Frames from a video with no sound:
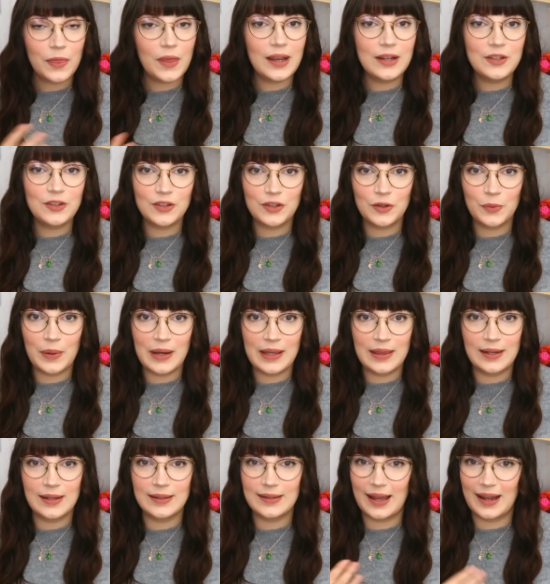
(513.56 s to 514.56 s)
that is just the way
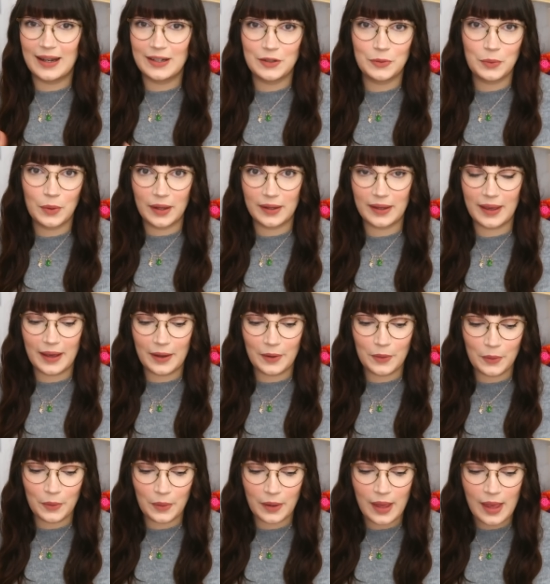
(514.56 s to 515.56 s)
that it's had to work
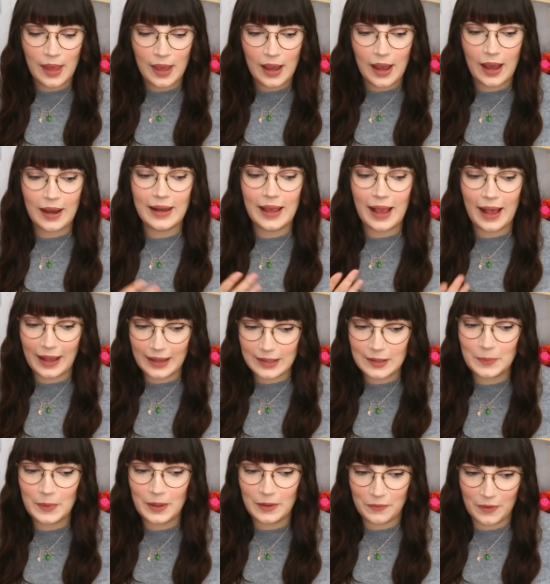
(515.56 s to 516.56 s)
out, and it
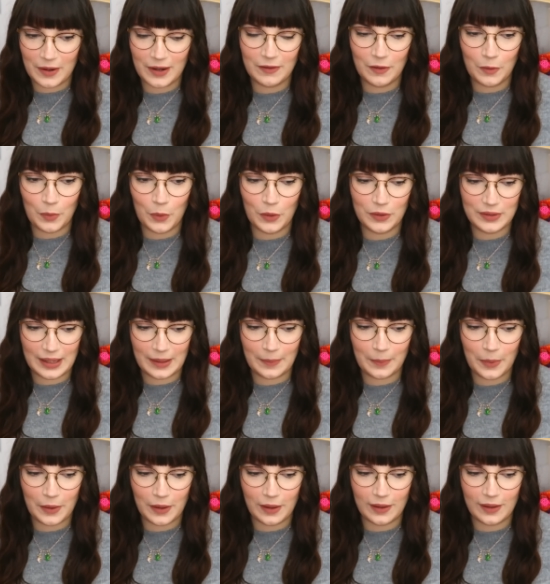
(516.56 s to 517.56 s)
has been very
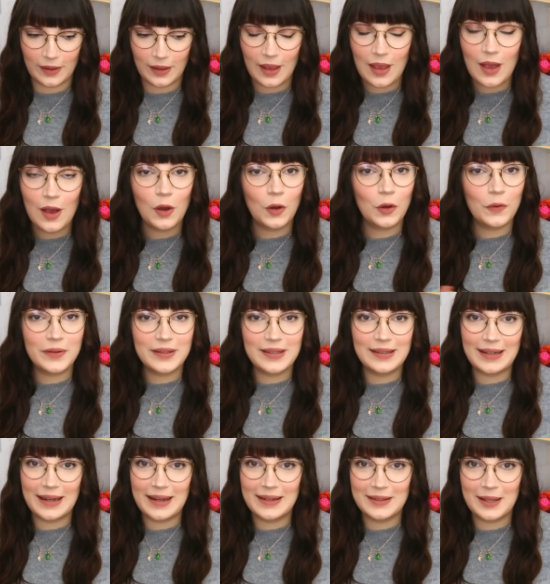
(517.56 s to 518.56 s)
rewarding, but
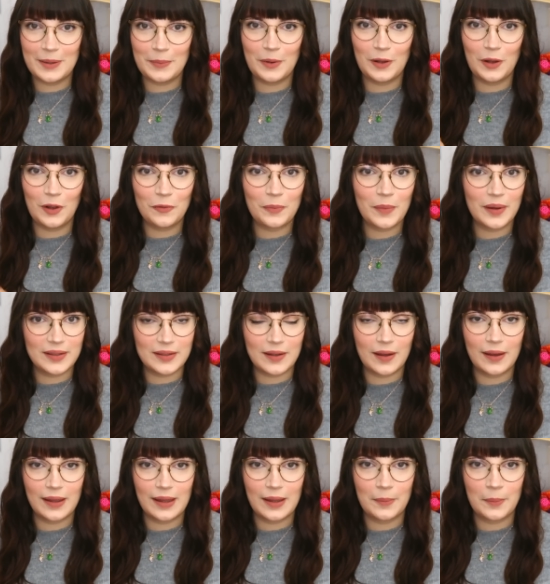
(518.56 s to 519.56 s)
obviously takes up a lot of my
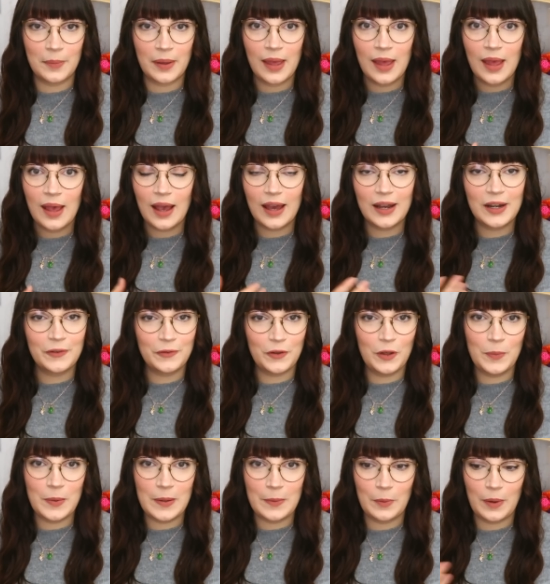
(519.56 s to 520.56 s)
time, and a
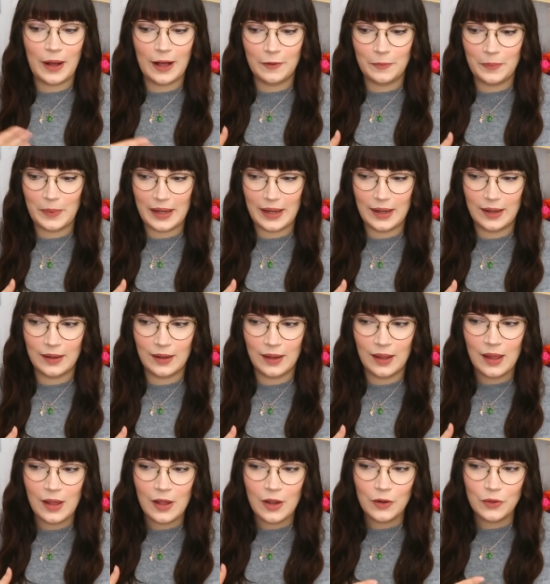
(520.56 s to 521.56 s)
few people have
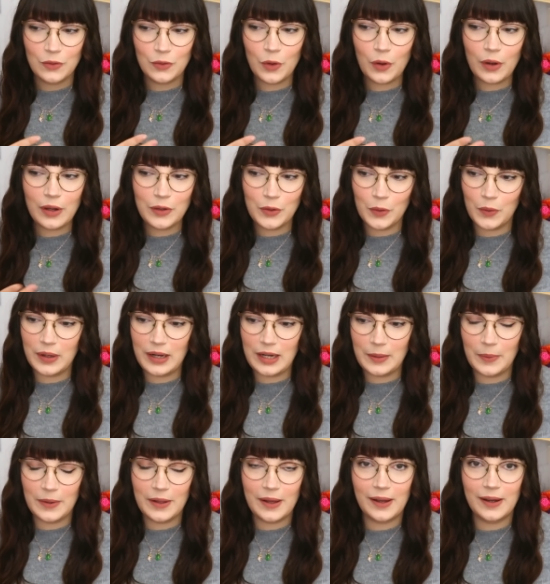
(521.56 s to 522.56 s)
been not
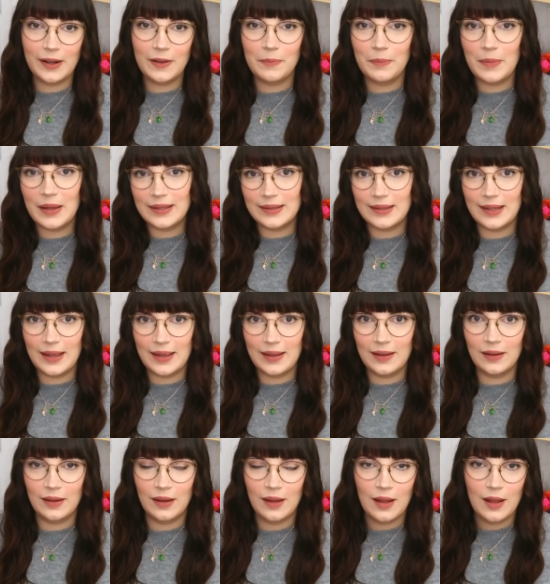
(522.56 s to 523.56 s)
annoyed but kind of
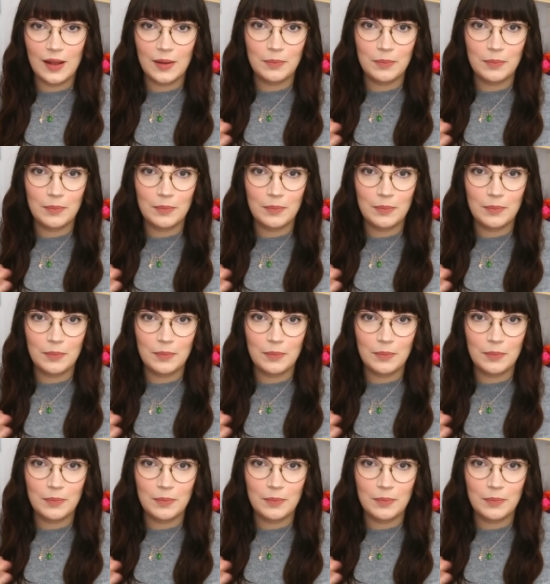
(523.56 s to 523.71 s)
missing